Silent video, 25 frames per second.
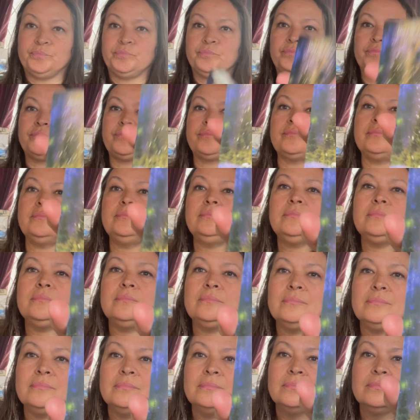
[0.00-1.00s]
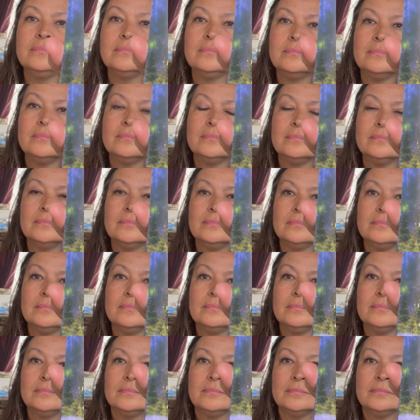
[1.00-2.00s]

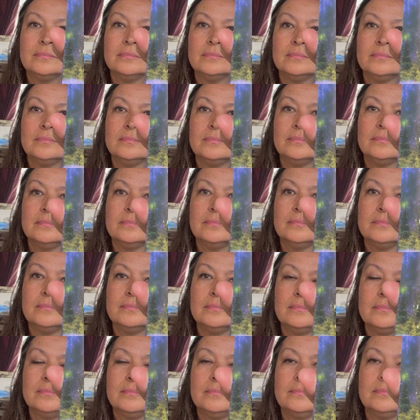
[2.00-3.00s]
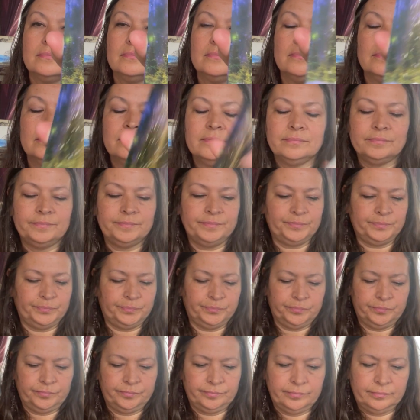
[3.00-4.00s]

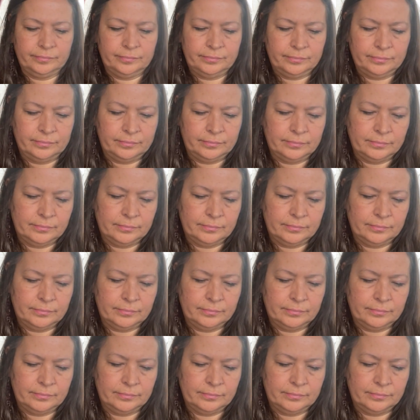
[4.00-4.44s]
No one is speaking in this clip.